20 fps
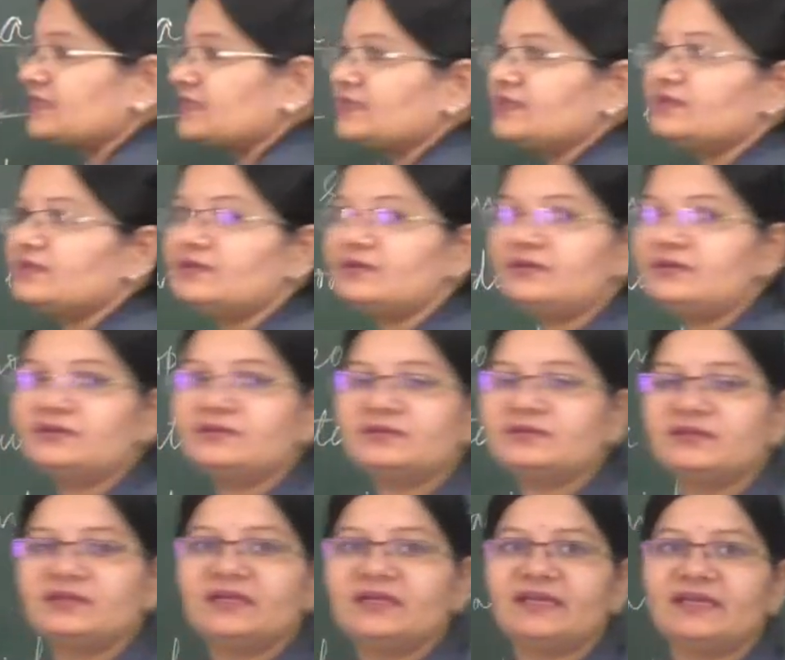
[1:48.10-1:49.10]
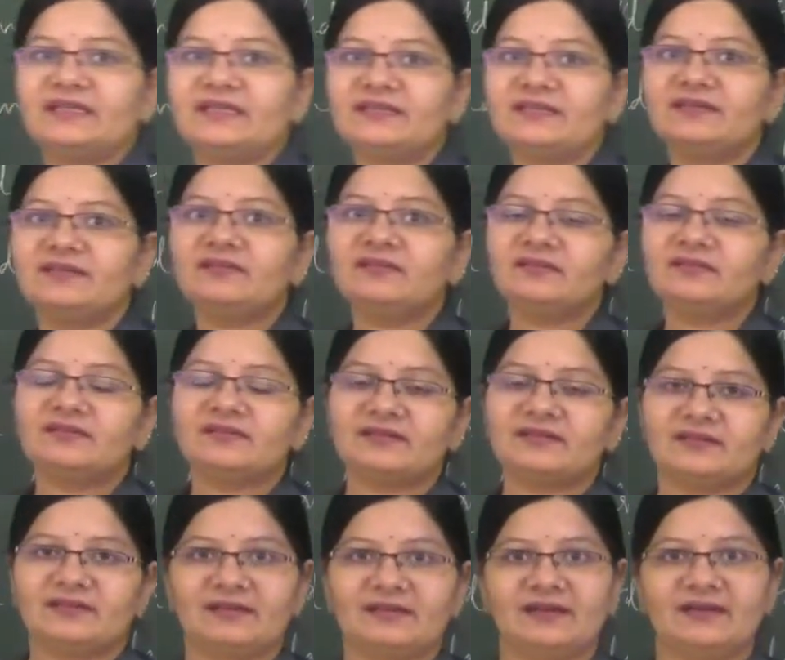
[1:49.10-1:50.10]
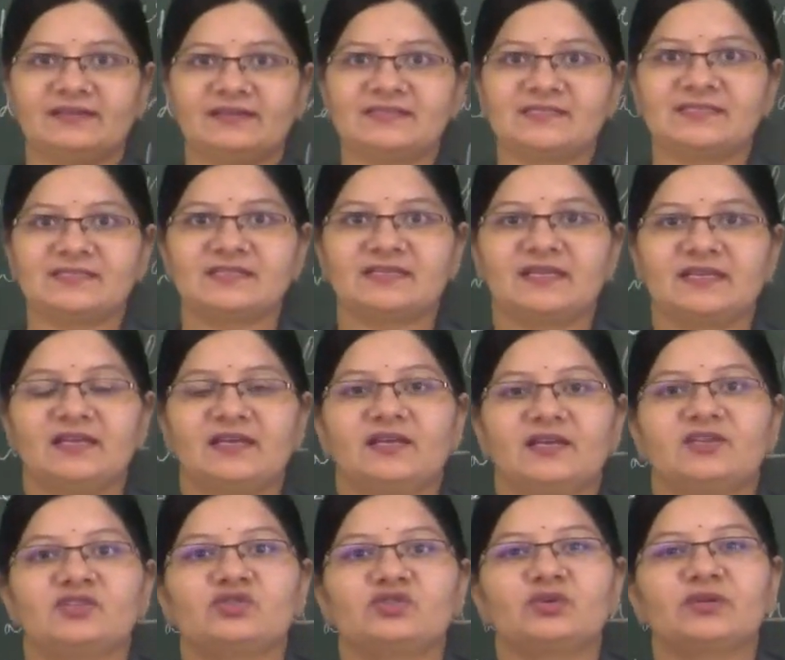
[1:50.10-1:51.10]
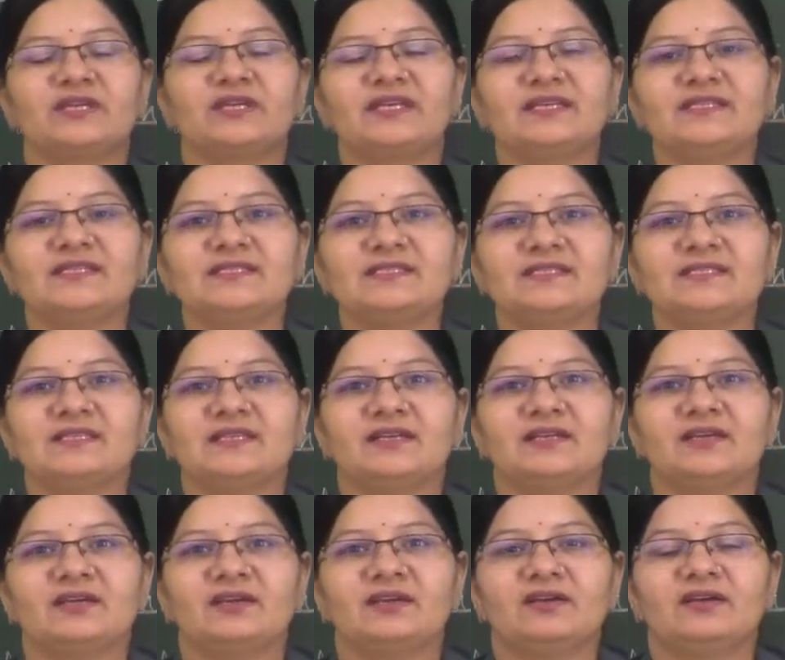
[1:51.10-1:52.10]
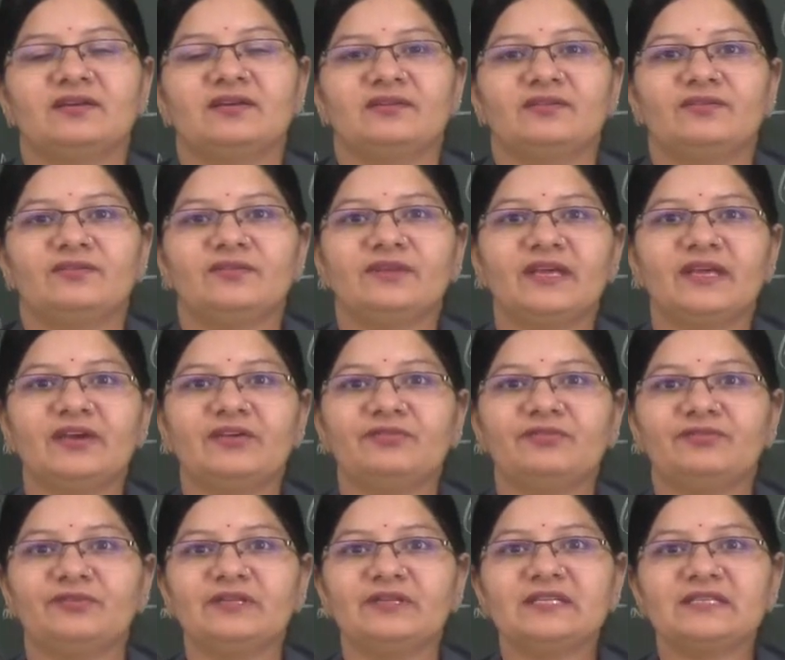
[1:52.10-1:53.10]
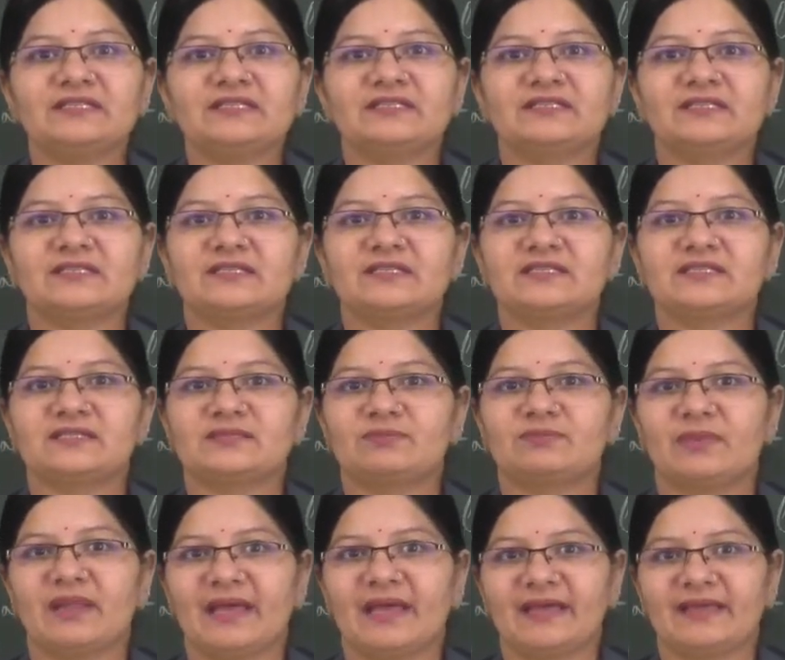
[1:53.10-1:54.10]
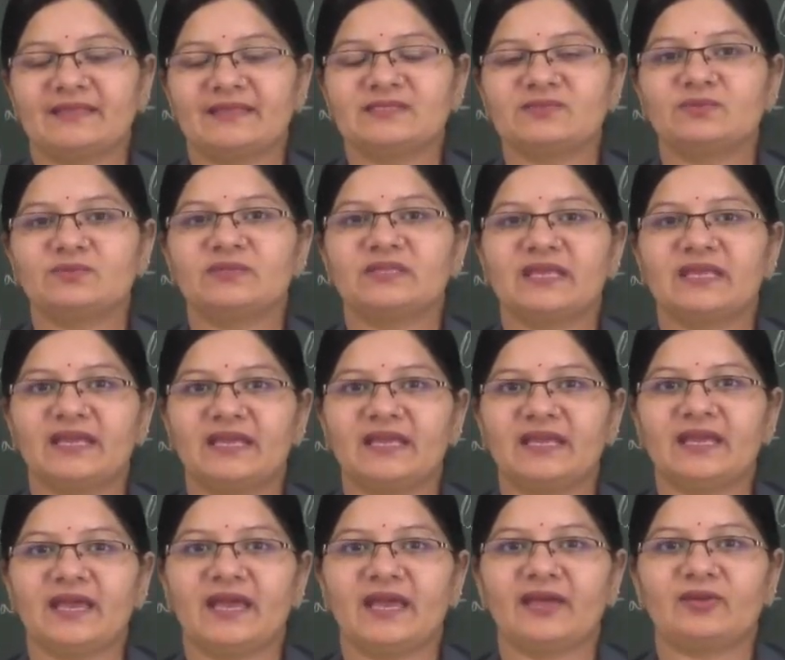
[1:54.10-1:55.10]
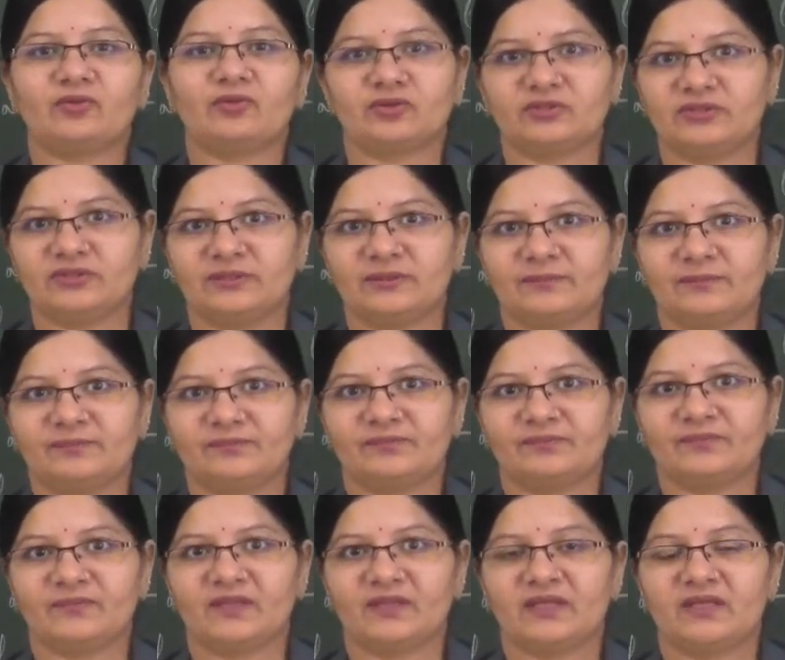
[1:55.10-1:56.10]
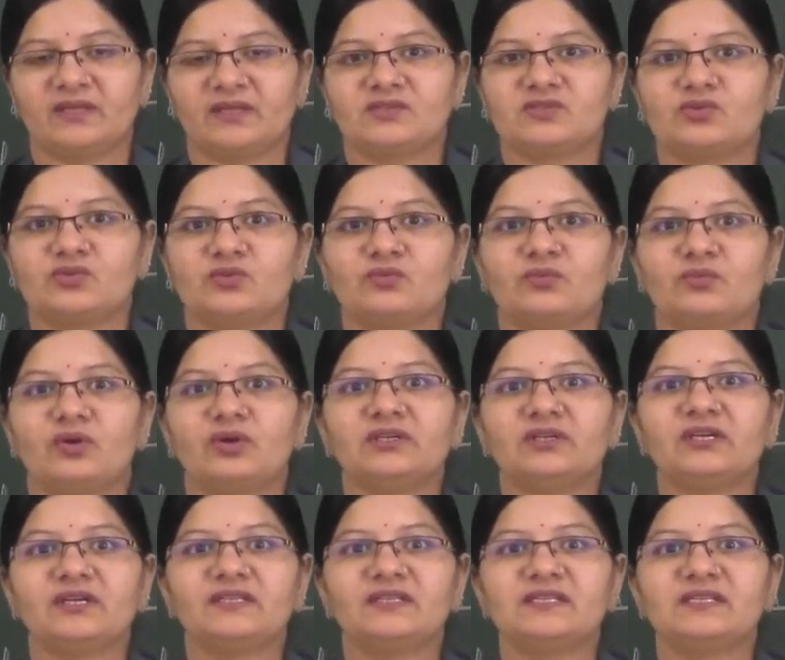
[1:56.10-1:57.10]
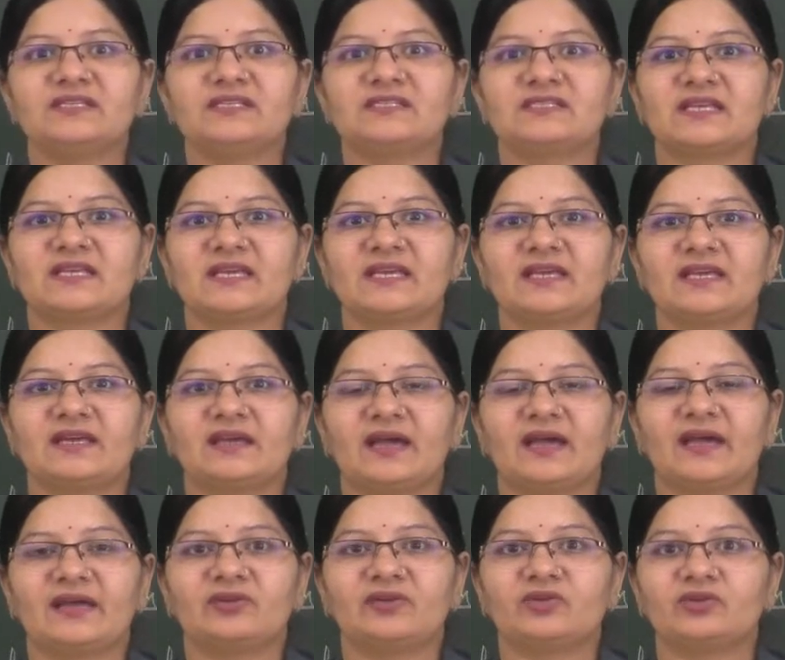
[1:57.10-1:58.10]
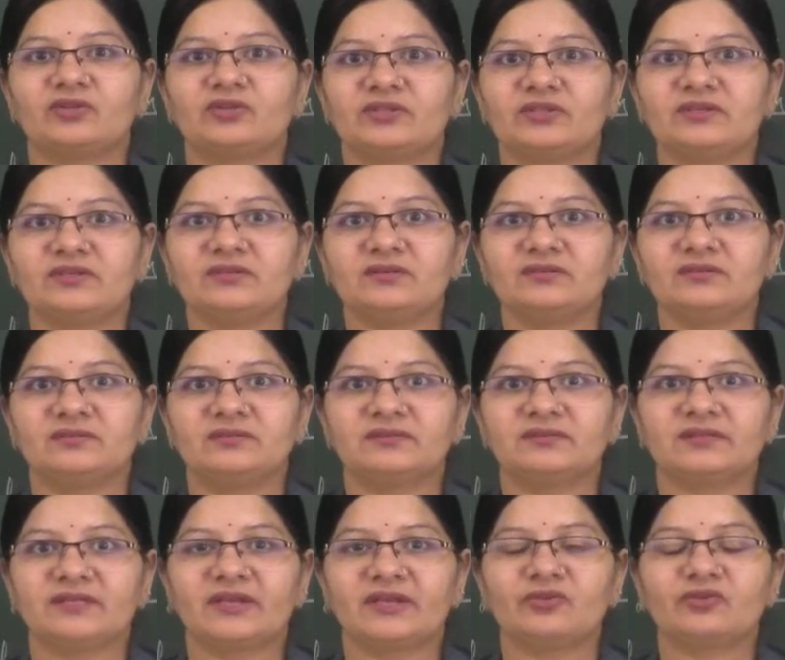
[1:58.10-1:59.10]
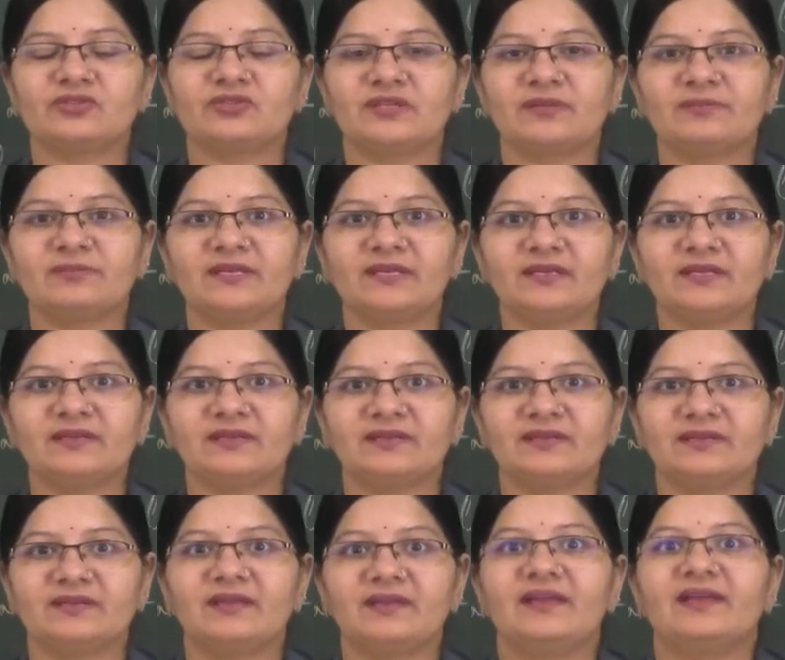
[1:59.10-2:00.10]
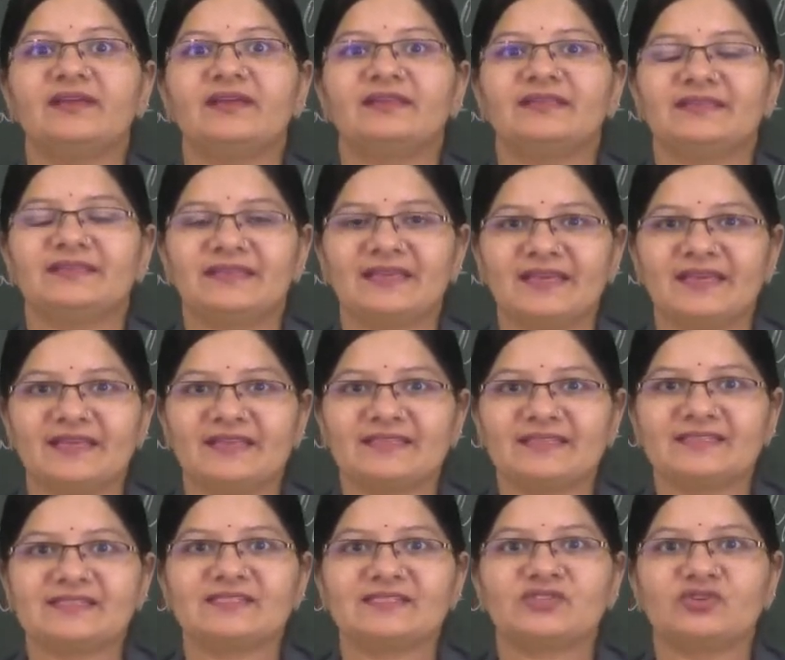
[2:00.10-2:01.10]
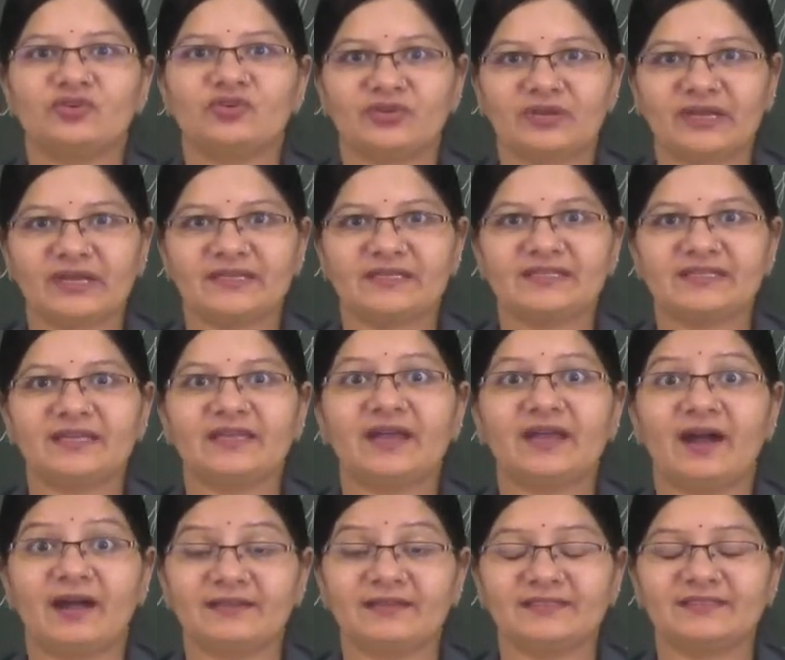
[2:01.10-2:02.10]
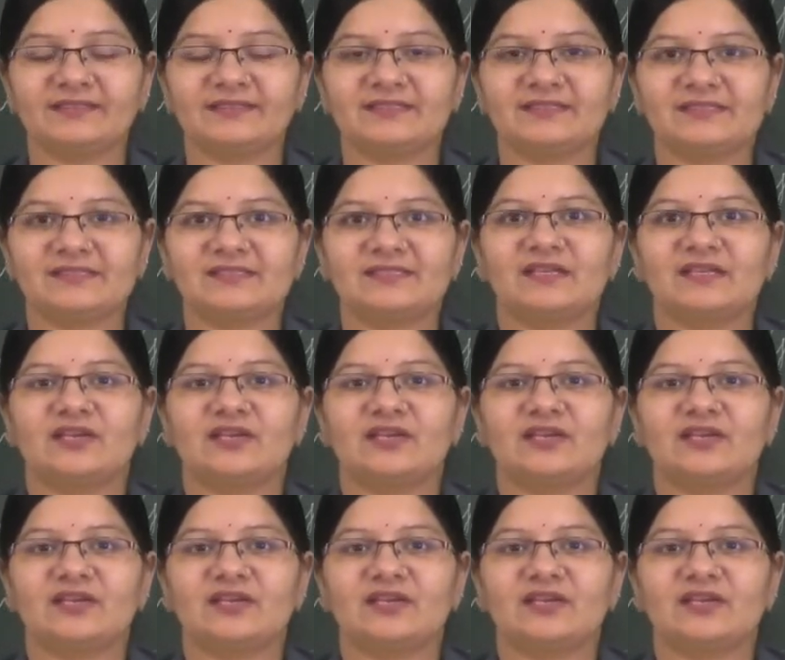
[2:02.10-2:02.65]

girl in the class. So, kids, we have filled these blanks with a, an or the. So, what are these a, an or the? Can you tell me? Yes, you are right. They are articles.